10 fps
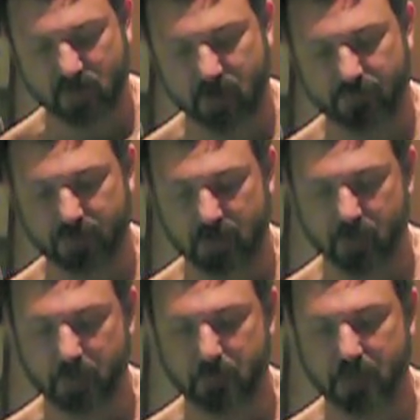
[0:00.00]
sort of a
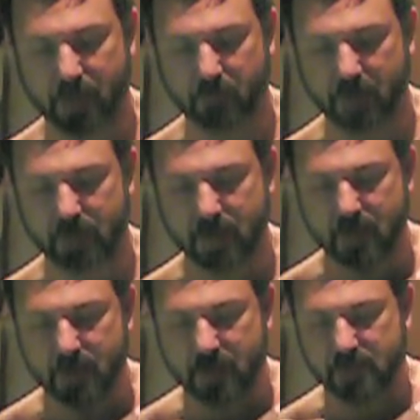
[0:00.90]
little bit big, but
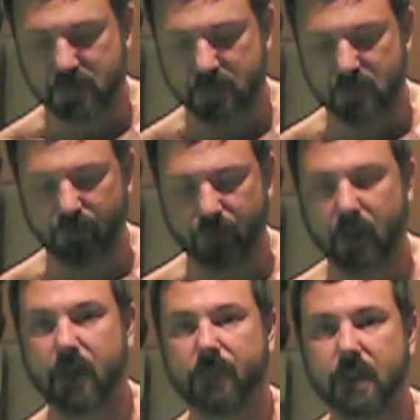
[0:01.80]
it's just the
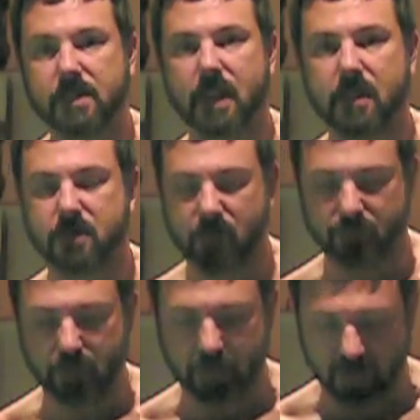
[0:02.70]
very, very center of
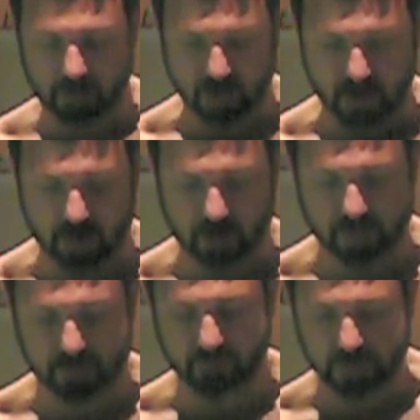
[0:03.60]
the leek. And
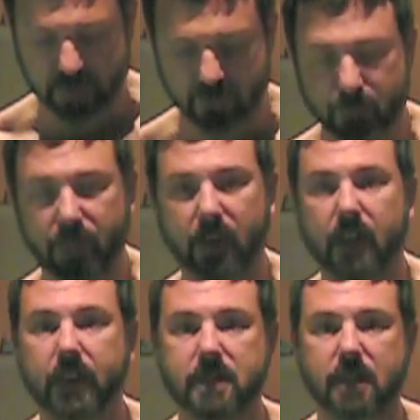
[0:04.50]
it's
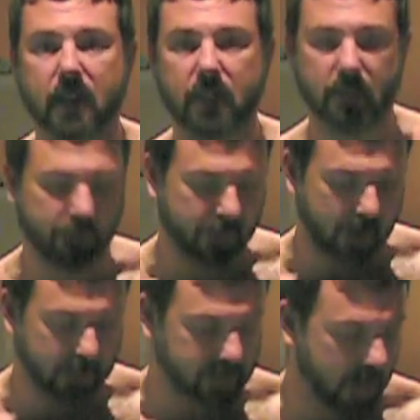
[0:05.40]
very subtle and
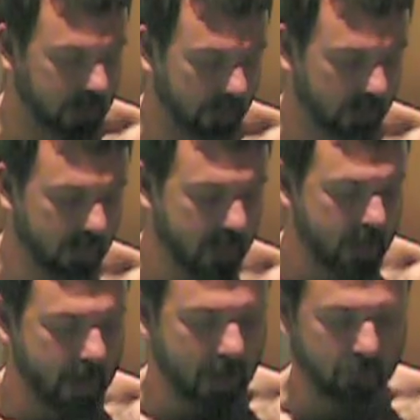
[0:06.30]
very tender.
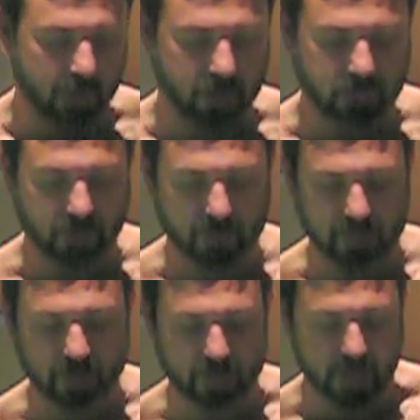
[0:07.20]
And what you do is
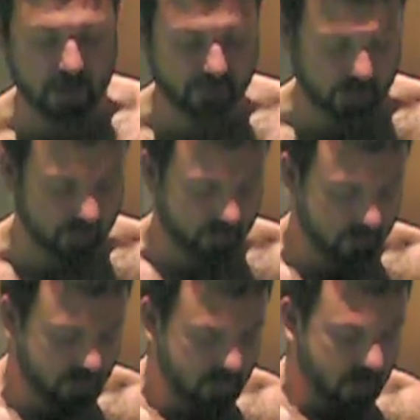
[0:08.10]
you save it,
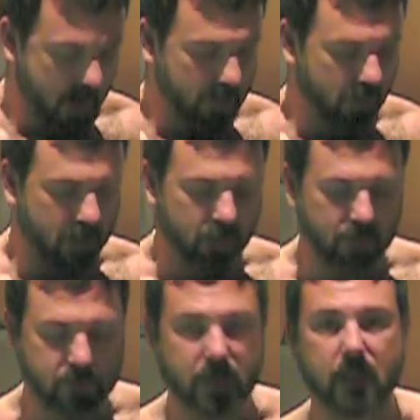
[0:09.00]
and you can
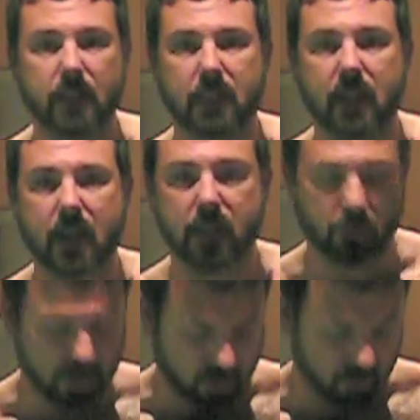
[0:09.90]
use it at the end
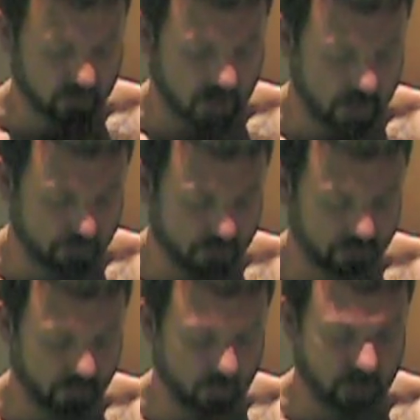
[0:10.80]

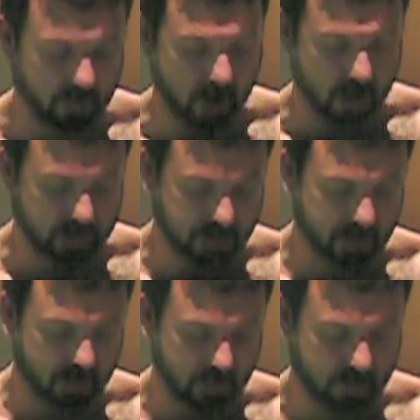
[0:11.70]
when you garnish
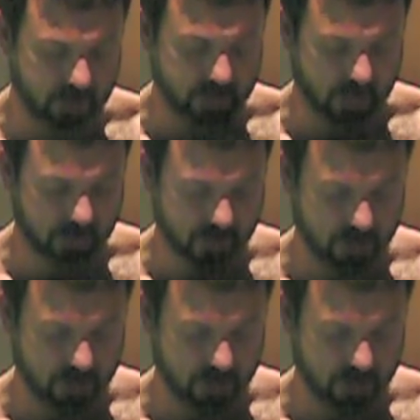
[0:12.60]
the dish.